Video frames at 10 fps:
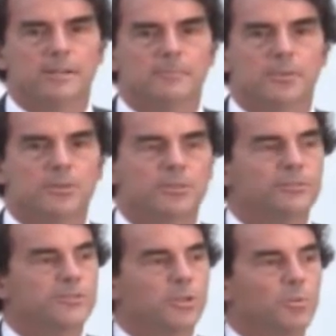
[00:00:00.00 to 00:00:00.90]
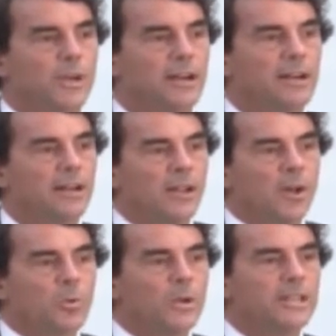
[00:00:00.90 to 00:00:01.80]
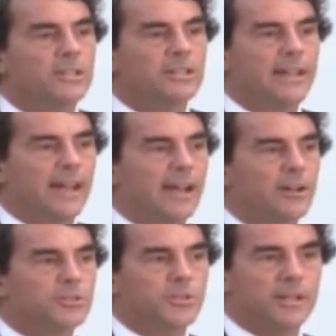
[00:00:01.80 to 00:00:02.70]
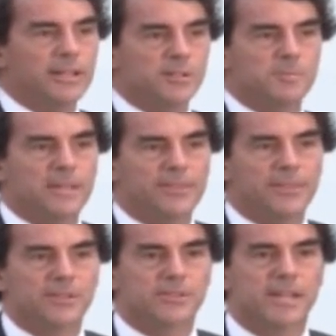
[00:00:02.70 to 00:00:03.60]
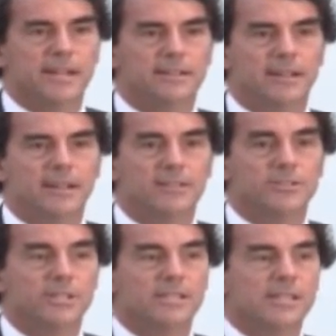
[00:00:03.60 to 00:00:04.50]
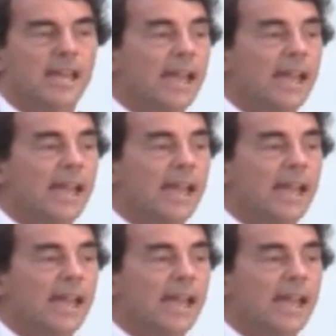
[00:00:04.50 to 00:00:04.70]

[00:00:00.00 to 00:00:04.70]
improved to where we could now transmit those technologies